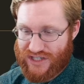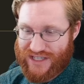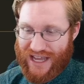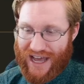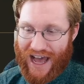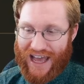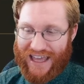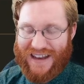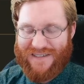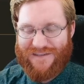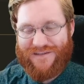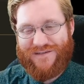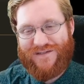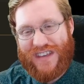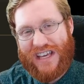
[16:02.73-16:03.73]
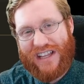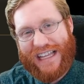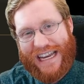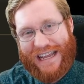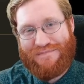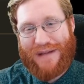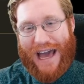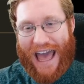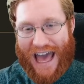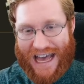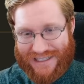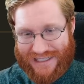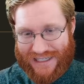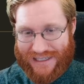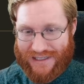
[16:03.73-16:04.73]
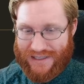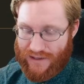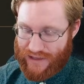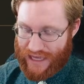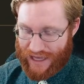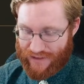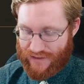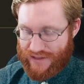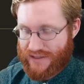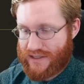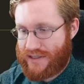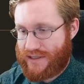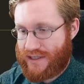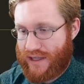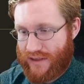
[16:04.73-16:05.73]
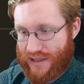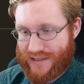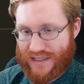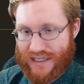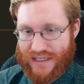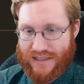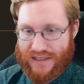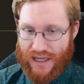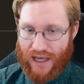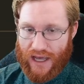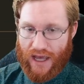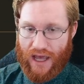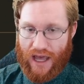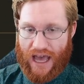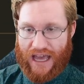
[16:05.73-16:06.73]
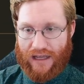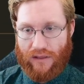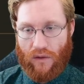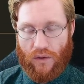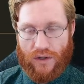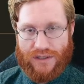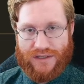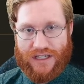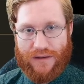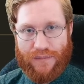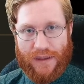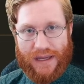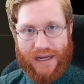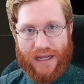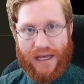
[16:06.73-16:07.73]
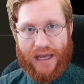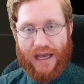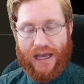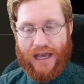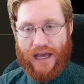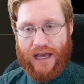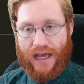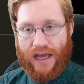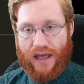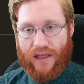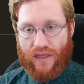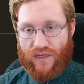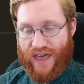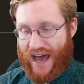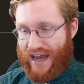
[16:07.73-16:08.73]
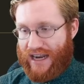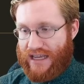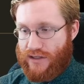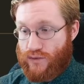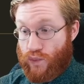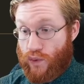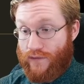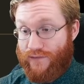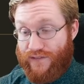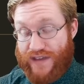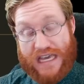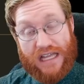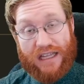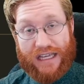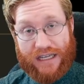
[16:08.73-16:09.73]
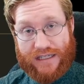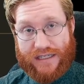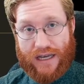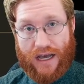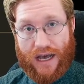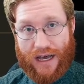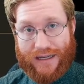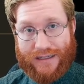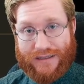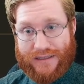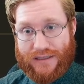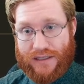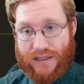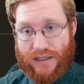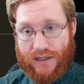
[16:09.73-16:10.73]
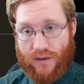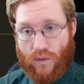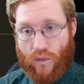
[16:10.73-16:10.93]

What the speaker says: can feel it in my essence that this is a lore snippet that is revealing to us